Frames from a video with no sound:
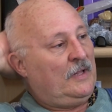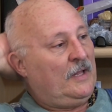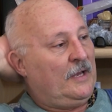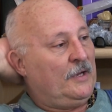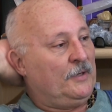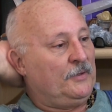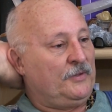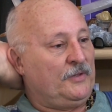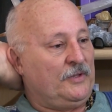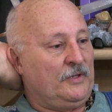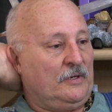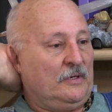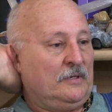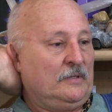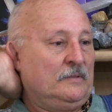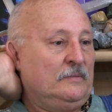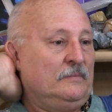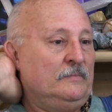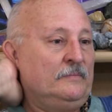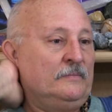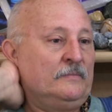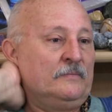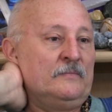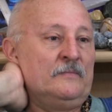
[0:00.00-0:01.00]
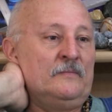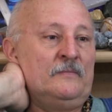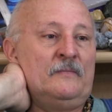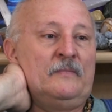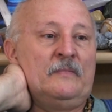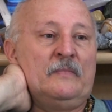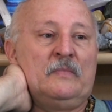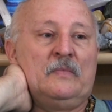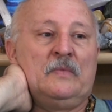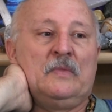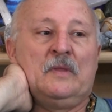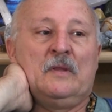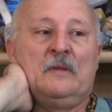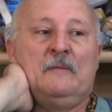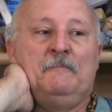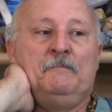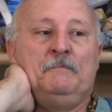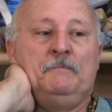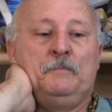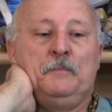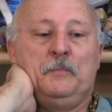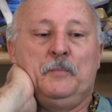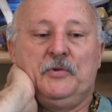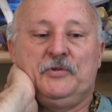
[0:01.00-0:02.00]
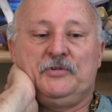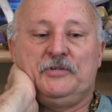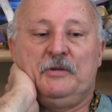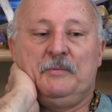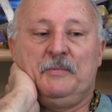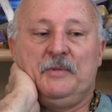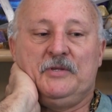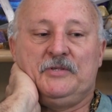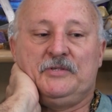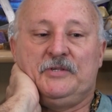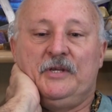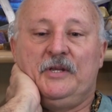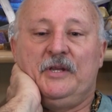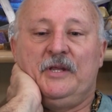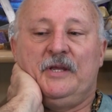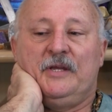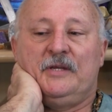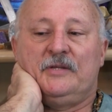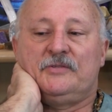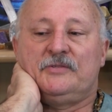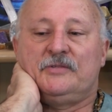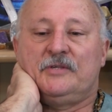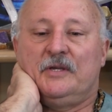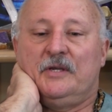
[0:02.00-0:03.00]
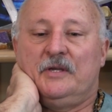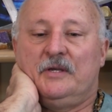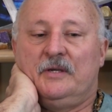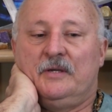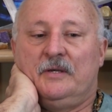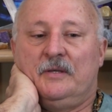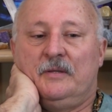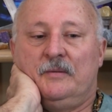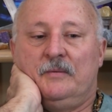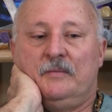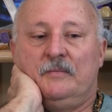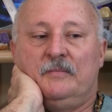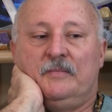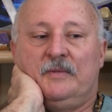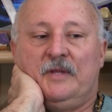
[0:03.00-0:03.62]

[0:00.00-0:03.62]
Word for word: out there. But some of these idiots uh,